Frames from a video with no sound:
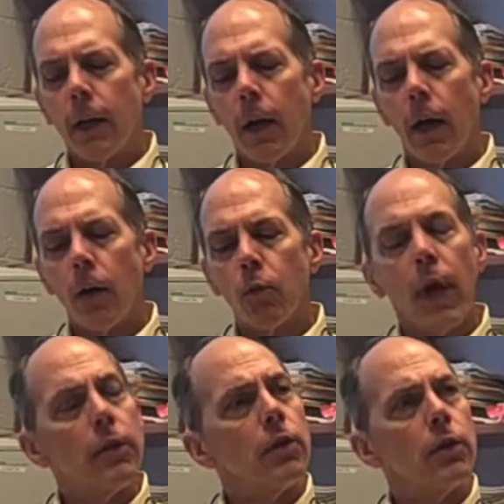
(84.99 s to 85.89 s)
Uh,
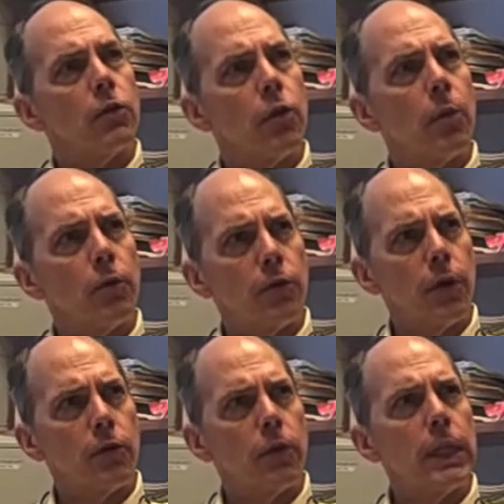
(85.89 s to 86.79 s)
rather, its normal
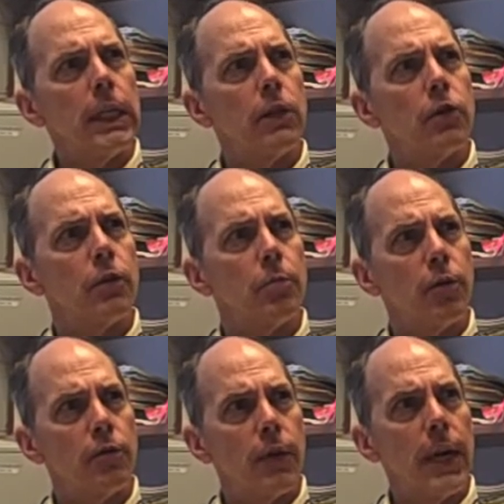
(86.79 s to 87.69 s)
function is to
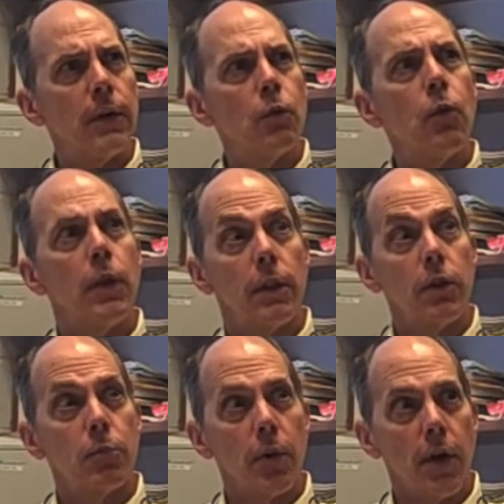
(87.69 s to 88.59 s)
prevent one of
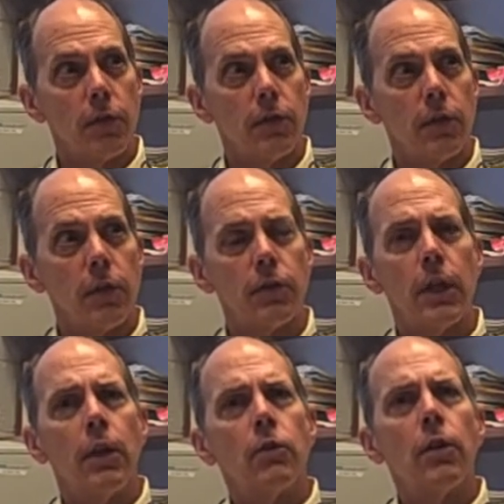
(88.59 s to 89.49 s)
these processes.
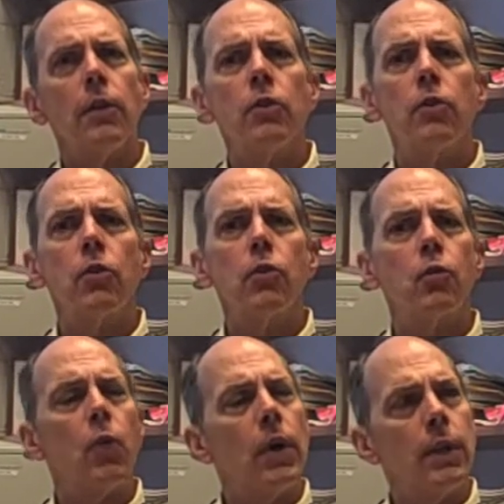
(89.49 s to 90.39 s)
So this is
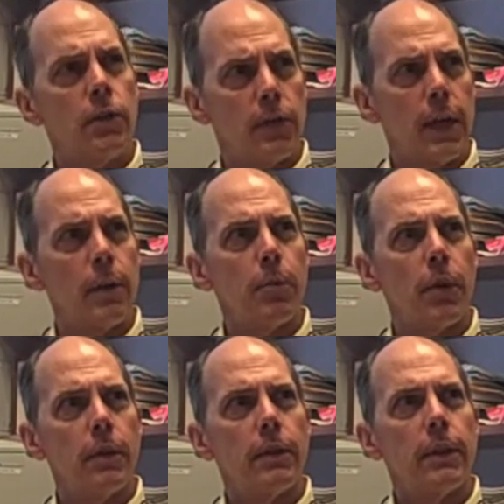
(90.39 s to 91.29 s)
just one example